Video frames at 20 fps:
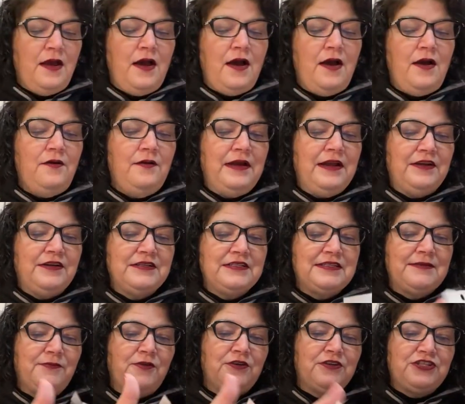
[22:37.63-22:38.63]
Oh, here are
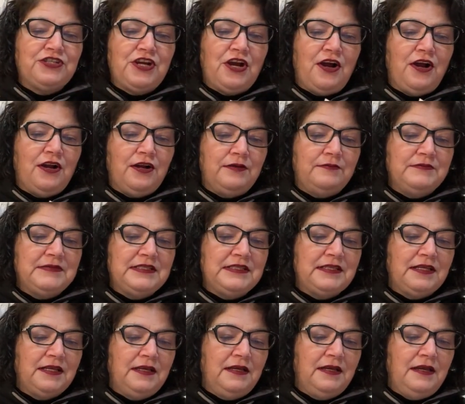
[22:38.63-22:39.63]
some more charms.
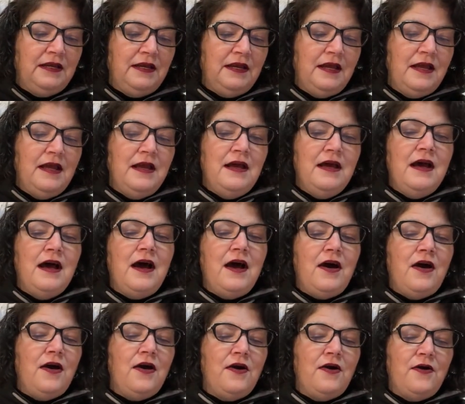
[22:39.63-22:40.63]

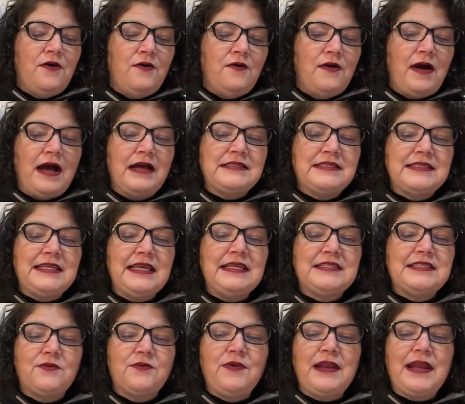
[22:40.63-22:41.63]
Oh, see,
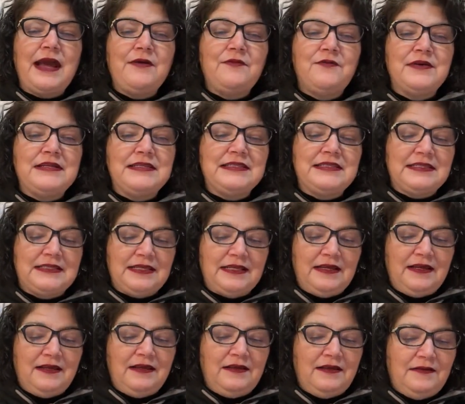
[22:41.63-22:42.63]
so when I was,
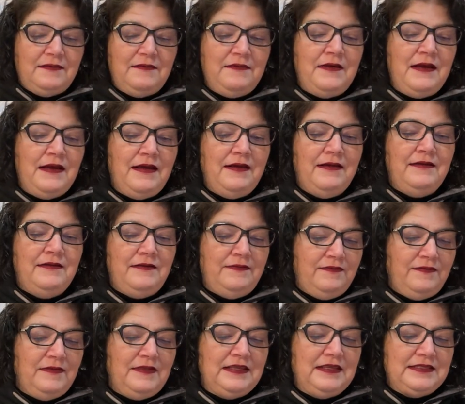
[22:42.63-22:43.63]

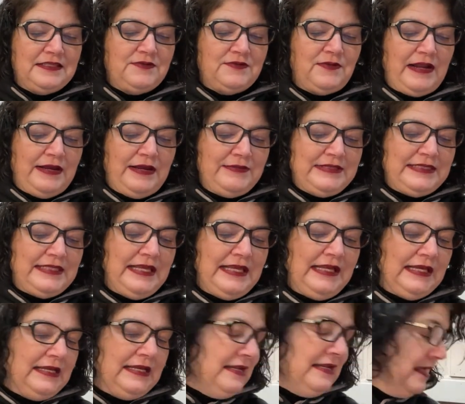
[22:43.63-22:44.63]
this is what I was
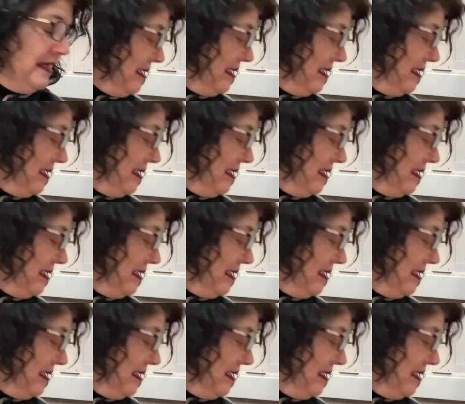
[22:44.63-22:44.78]
thinking.